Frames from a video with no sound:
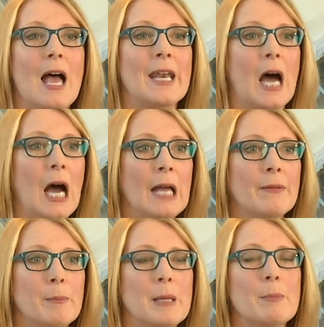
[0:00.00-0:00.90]
and
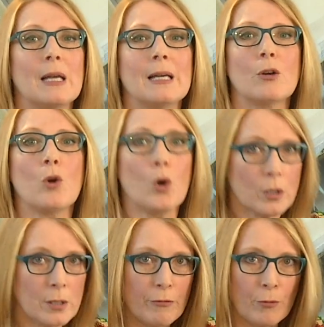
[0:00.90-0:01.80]
hired people I
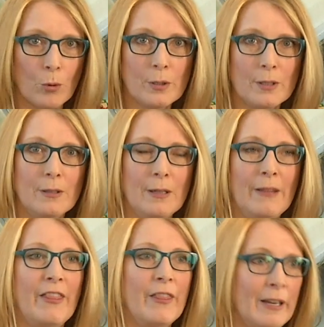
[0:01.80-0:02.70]
couldn't afford,
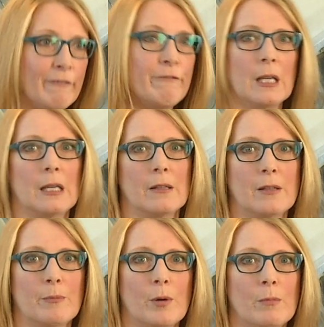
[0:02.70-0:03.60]
and then figured
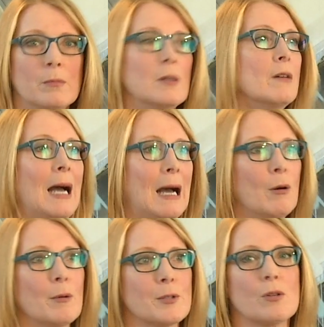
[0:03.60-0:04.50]
out the problem of
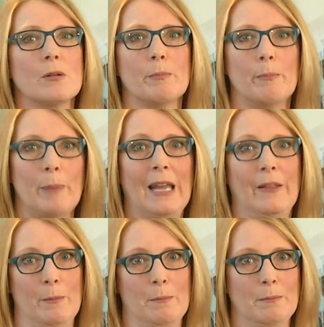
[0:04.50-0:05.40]
how I was going to
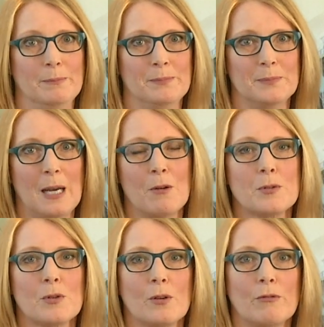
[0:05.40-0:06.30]
pay them, how I
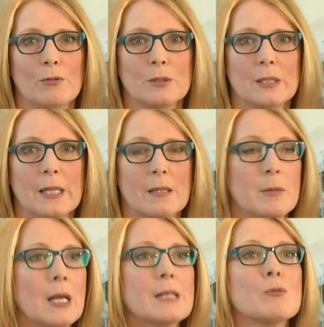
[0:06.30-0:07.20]
was going to afford to get them.
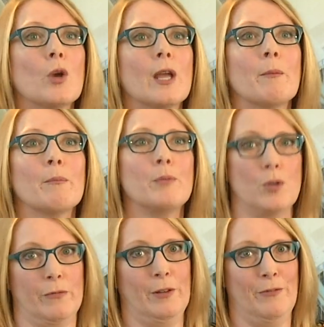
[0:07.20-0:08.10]
And that's working
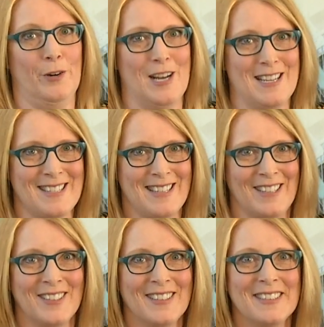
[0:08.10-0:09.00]
beautifully for us now.